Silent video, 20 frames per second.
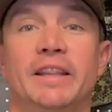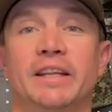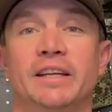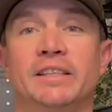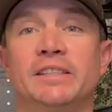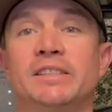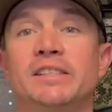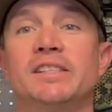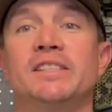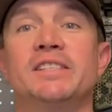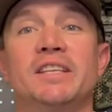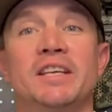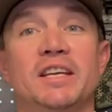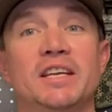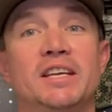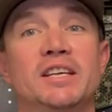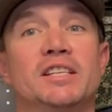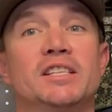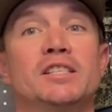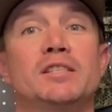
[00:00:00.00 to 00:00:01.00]
this is
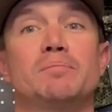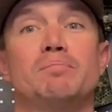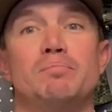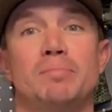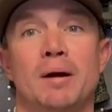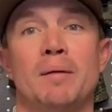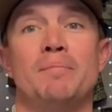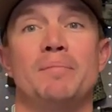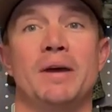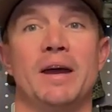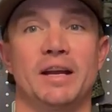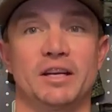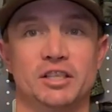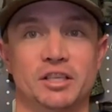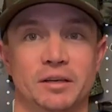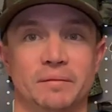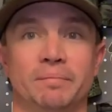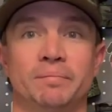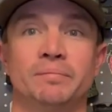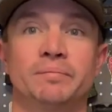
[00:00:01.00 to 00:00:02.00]
Ian's pump
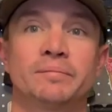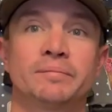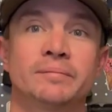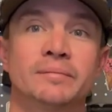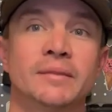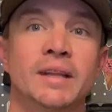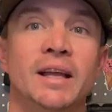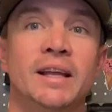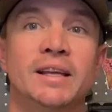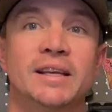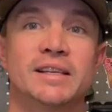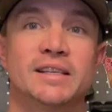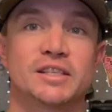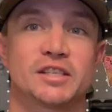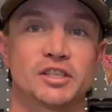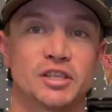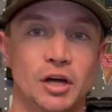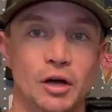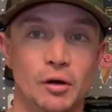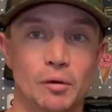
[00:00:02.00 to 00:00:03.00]
action.
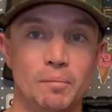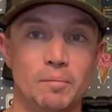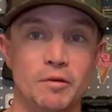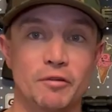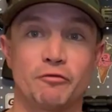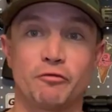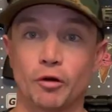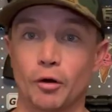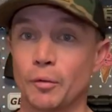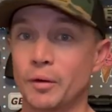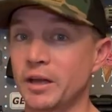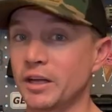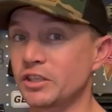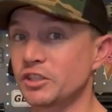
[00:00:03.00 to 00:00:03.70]
So before we get